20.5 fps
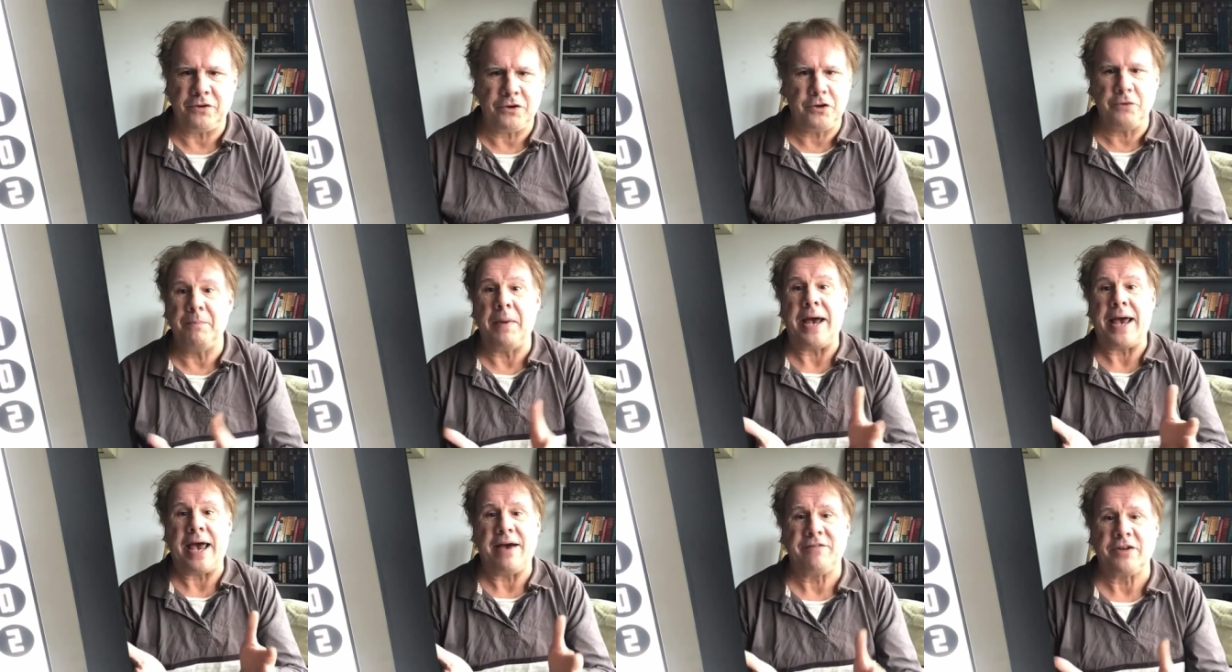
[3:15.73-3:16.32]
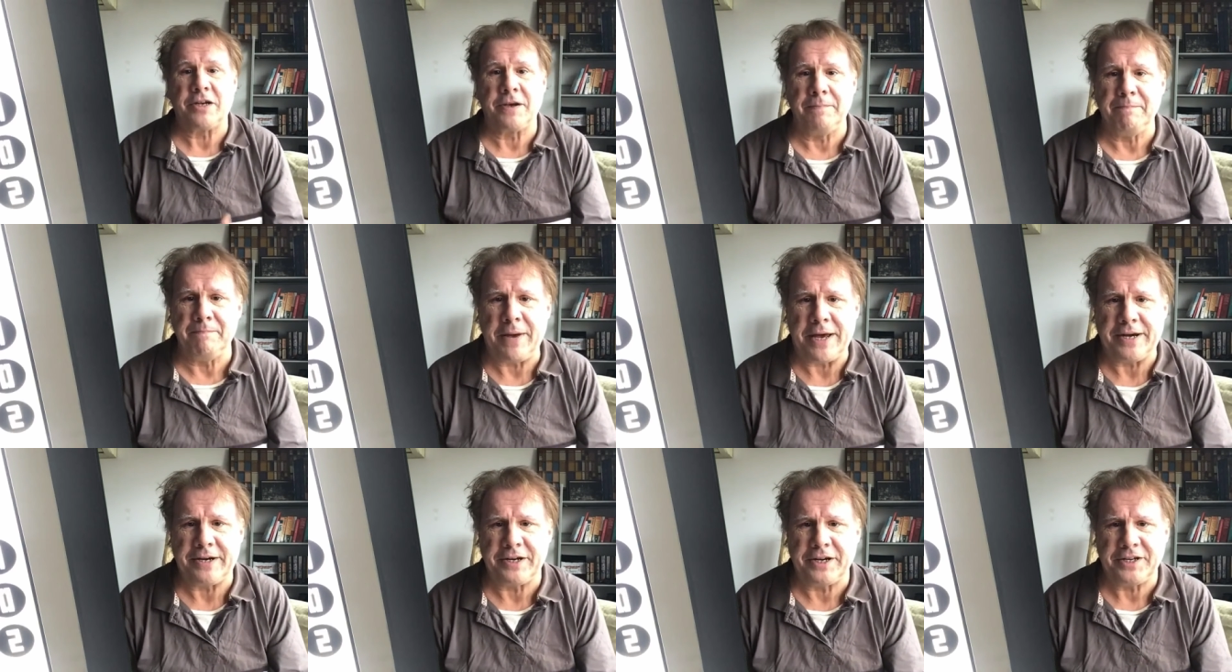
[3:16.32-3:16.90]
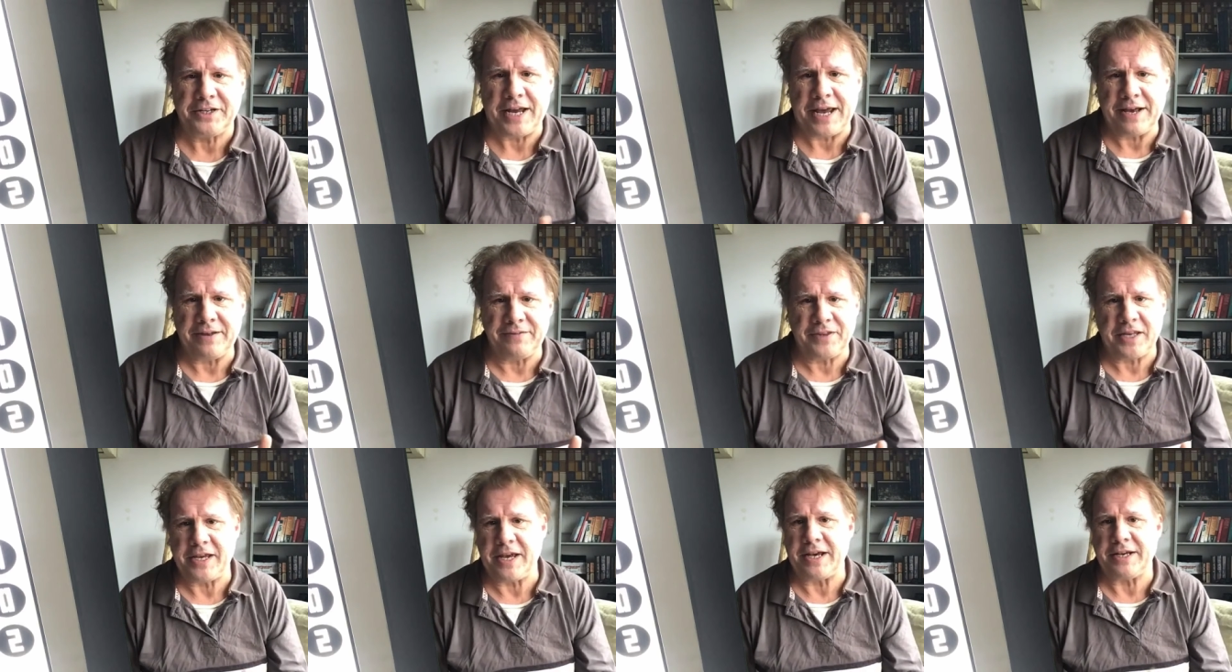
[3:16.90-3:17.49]
You may have a competitor
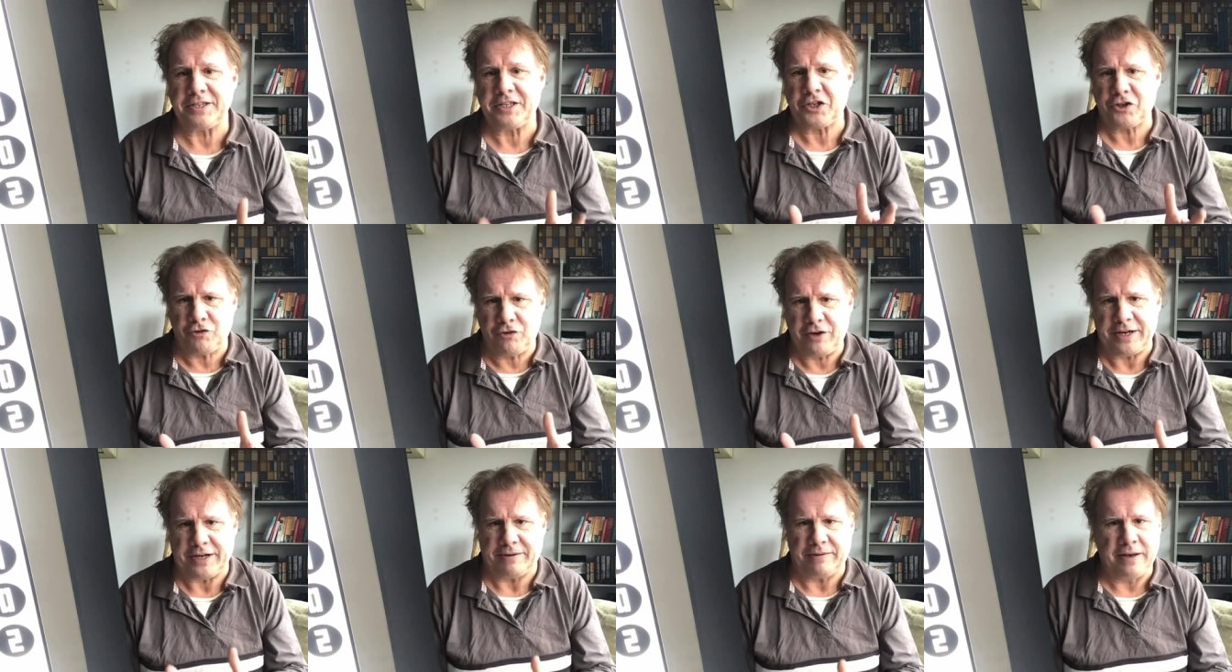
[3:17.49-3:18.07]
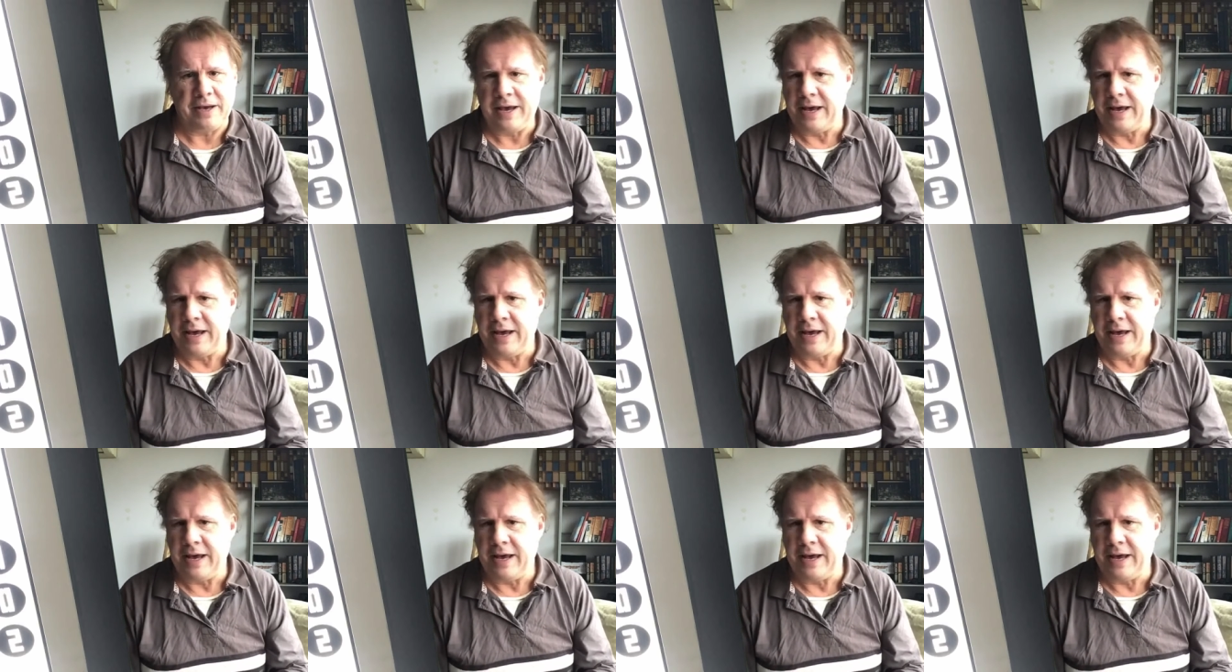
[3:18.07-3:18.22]
down the street.